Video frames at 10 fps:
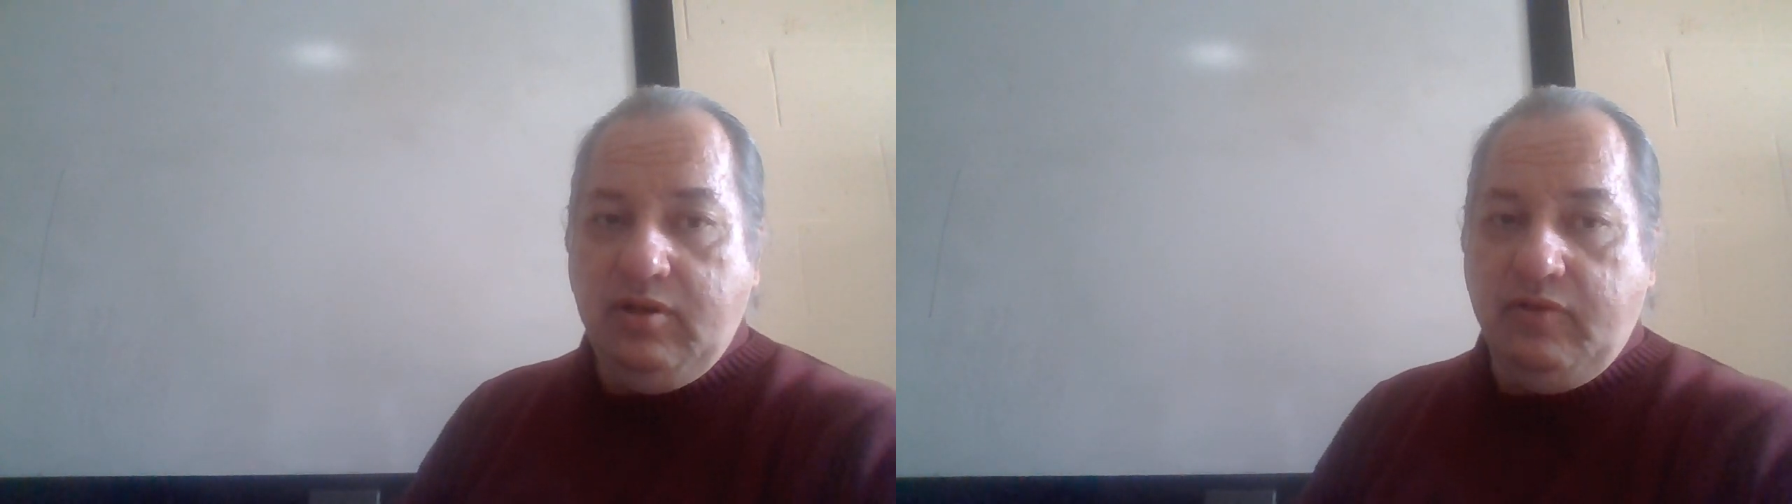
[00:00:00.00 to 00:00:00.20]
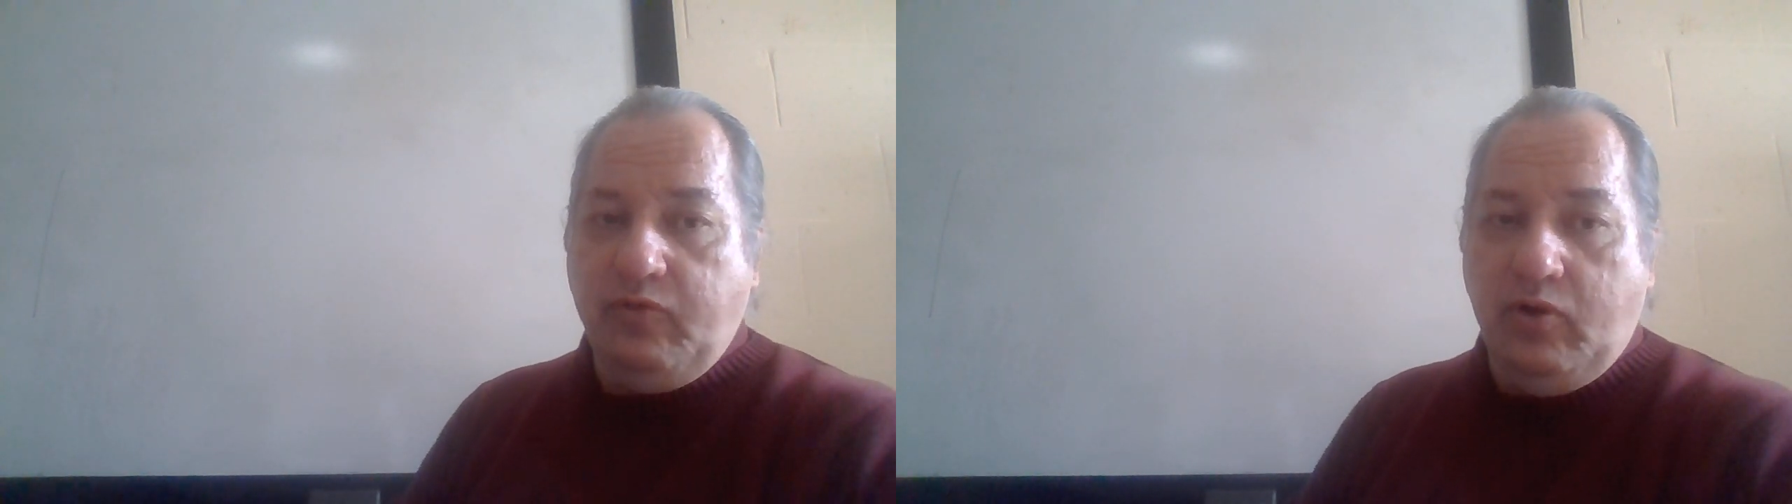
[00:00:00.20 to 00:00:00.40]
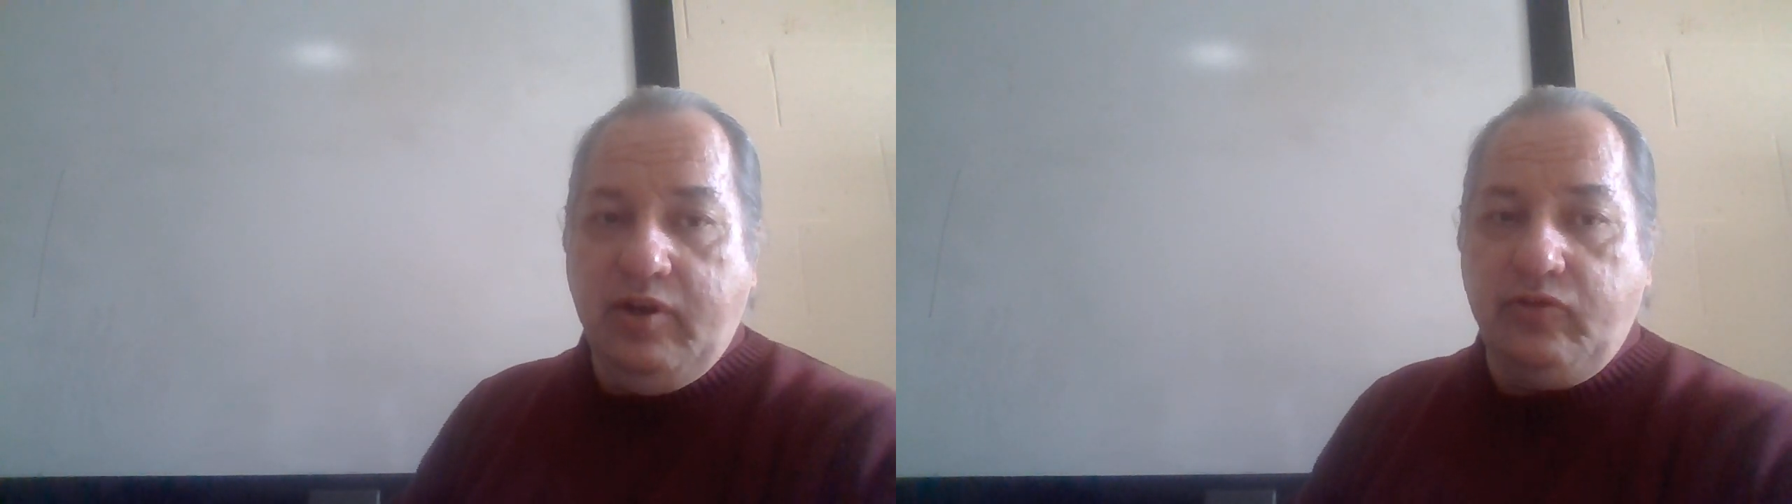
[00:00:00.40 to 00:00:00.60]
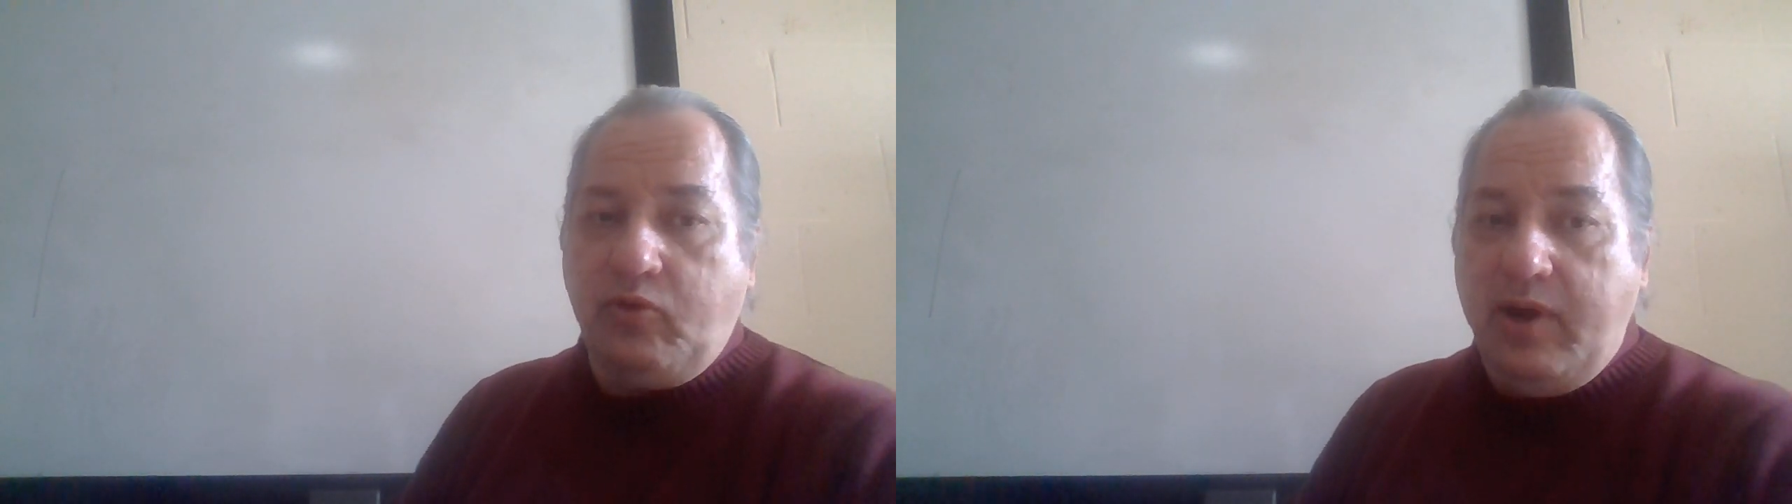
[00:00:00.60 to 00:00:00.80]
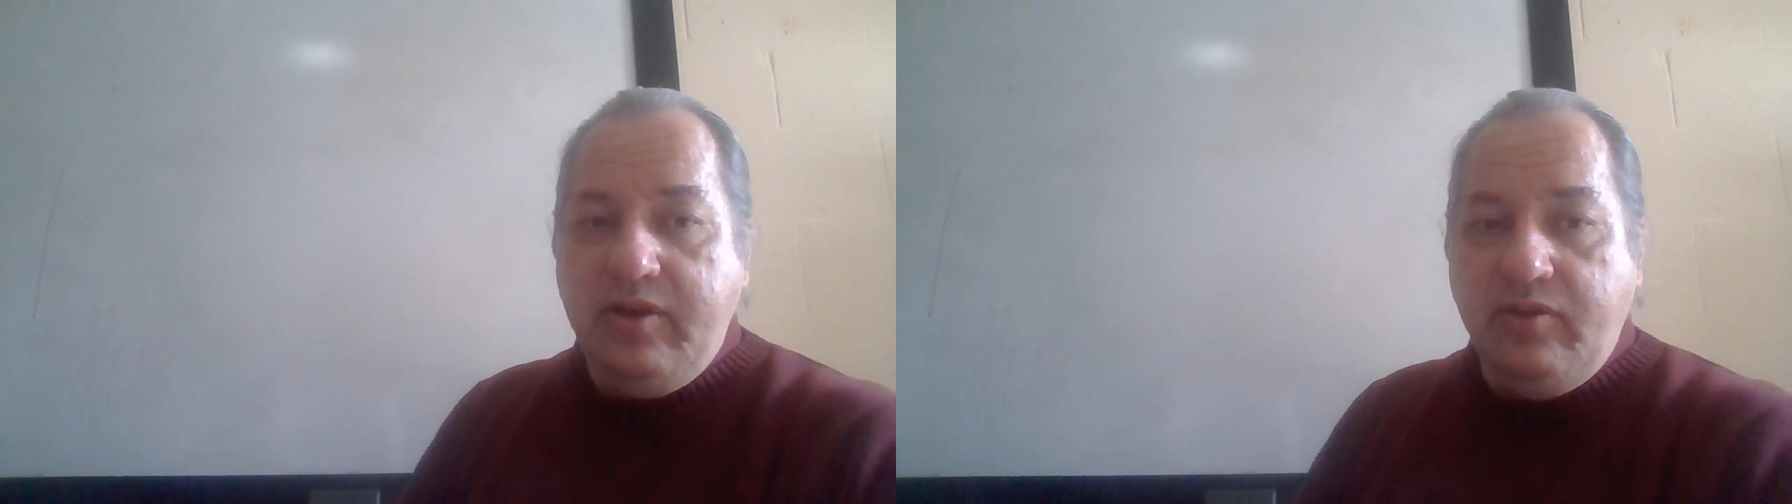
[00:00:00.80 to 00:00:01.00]
If one is
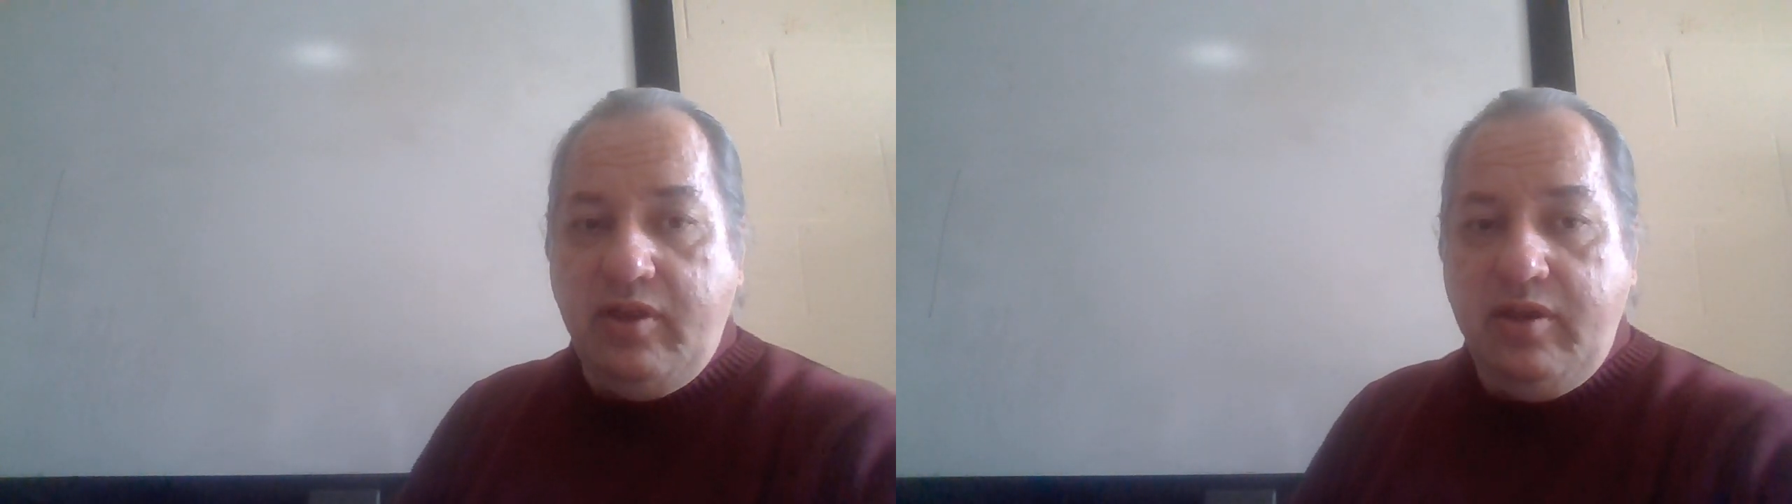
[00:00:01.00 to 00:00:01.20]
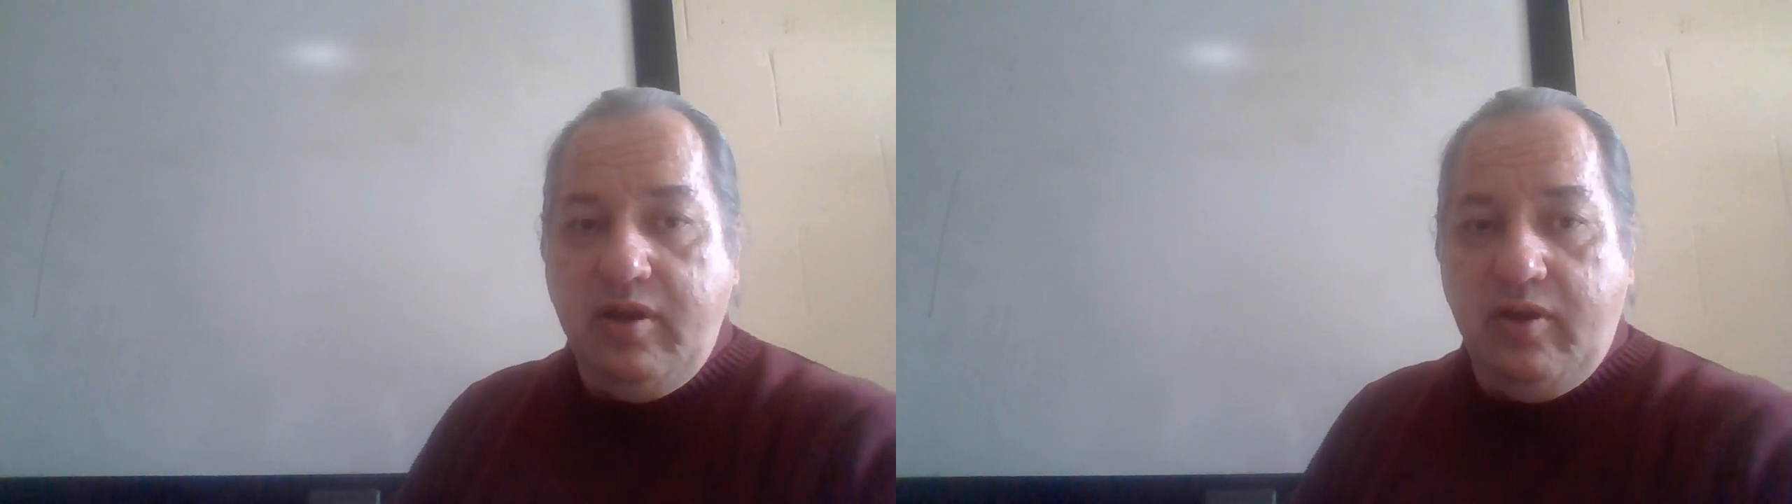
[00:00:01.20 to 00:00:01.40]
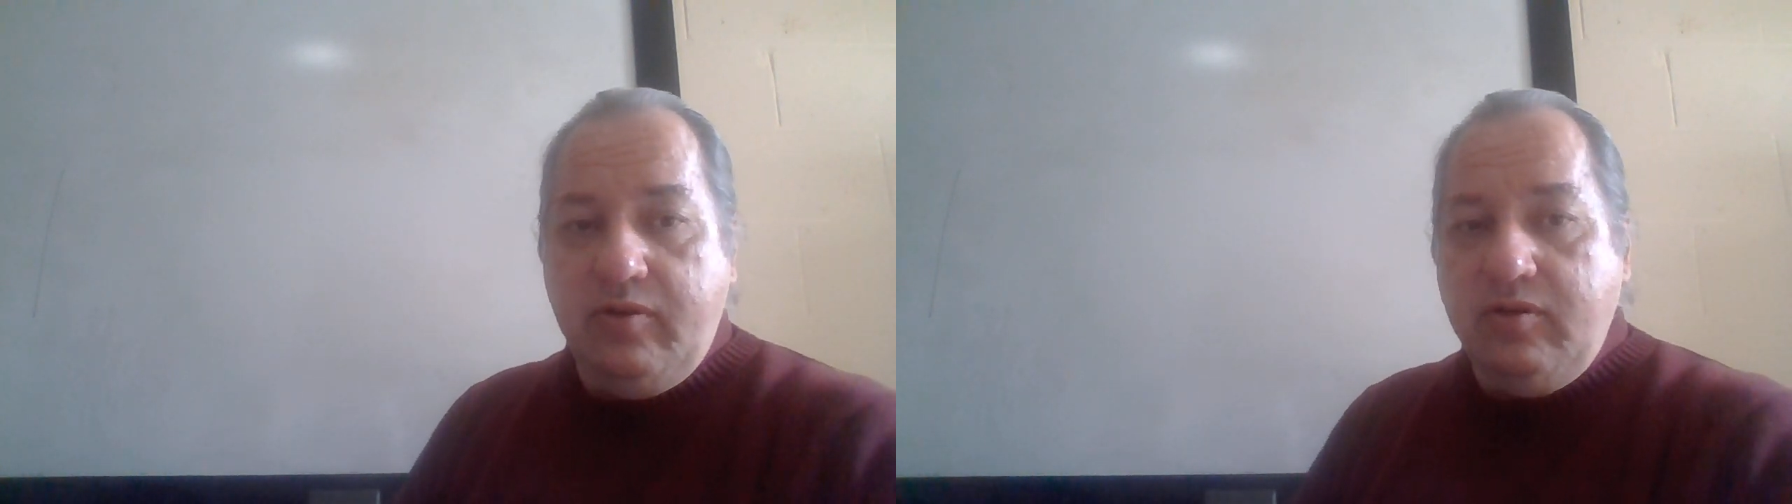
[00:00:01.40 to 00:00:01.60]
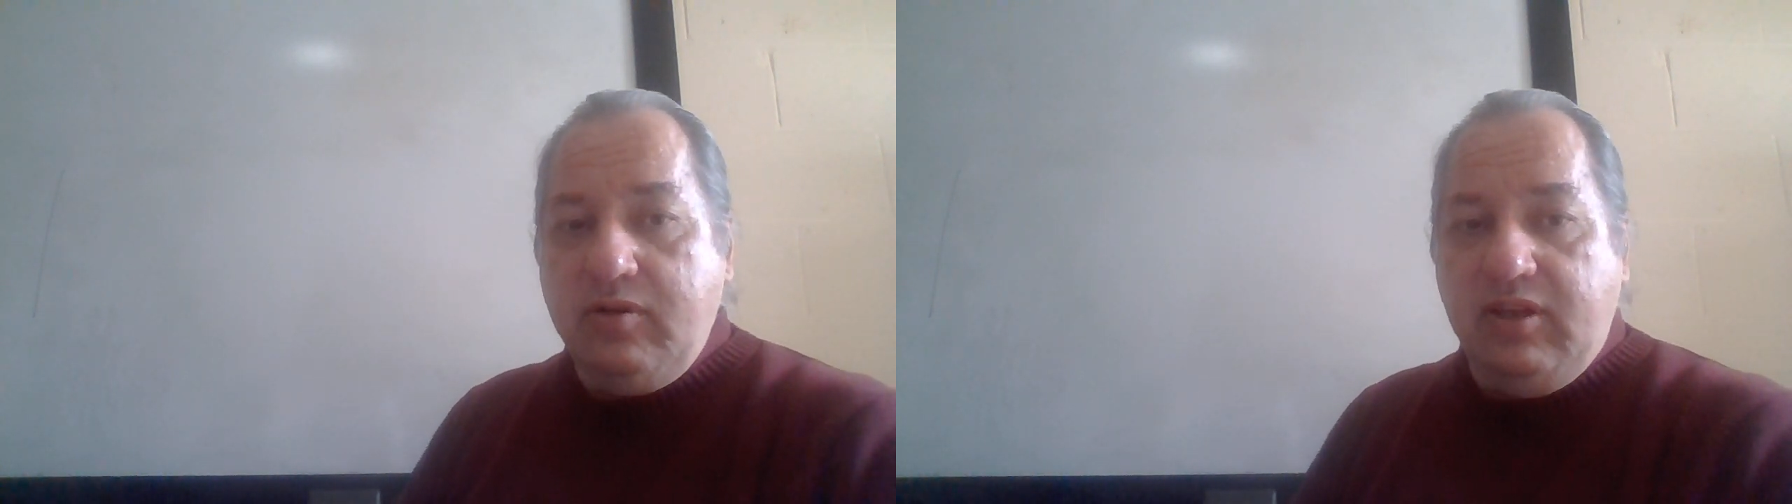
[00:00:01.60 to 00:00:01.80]
greater than the other,